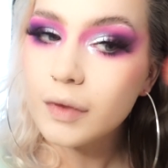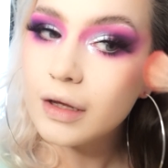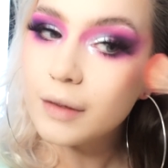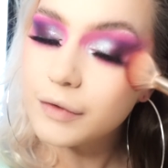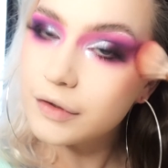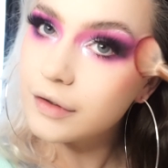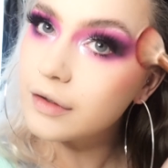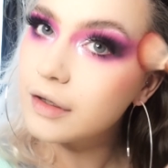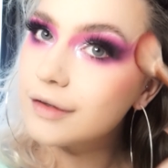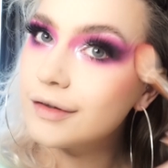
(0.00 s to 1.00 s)
I'm just not,
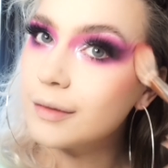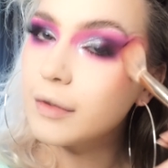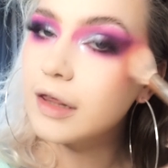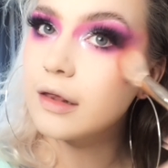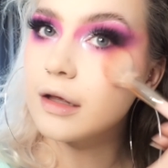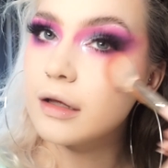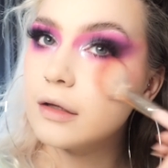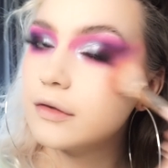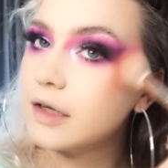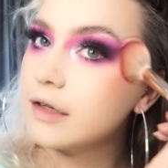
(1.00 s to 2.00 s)
it's not my thing,
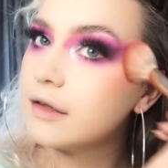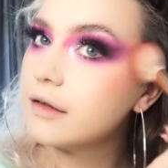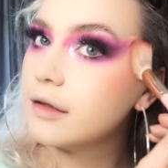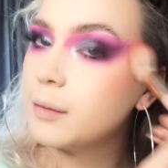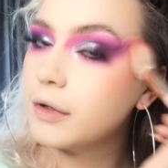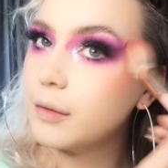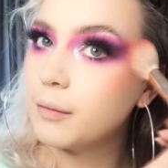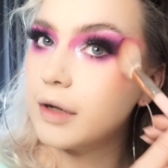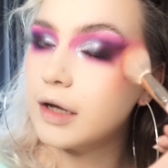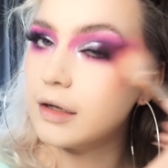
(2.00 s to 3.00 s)
so I didn't see the point in
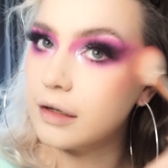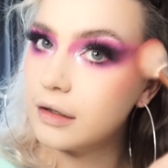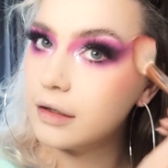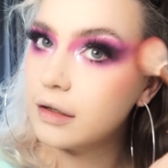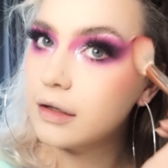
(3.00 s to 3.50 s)
buying it.